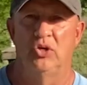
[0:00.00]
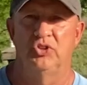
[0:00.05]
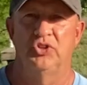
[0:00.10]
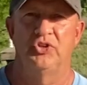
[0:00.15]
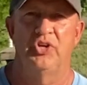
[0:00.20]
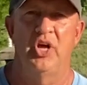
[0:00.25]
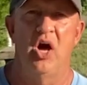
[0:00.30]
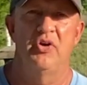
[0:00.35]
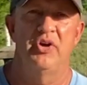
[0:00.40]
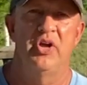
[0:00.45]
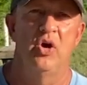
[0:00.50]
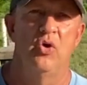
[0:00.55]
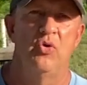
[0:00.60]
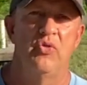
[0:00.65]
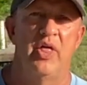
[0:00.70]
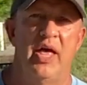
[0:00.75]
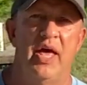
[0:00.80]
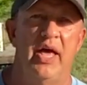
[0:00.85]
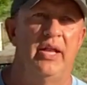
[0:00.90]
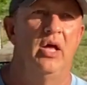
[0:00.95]
So y'all know
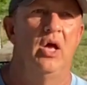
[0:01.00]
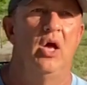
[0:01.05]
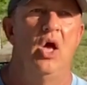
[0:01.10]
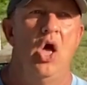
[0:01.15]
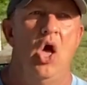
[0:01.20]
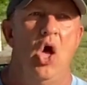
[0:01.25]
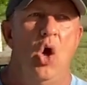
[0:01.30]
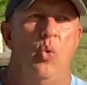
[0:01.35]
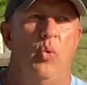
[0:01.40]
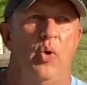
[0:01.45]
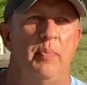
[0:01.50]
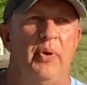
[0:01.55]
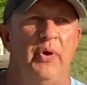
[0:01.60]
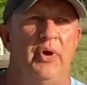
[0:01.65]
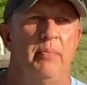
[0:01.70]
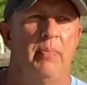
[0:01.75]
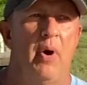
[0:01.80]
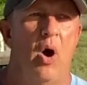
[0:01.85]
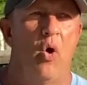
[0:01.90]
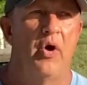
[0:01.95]
that we put
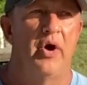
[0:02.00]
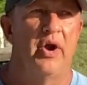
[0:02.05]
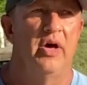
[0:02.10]
a barn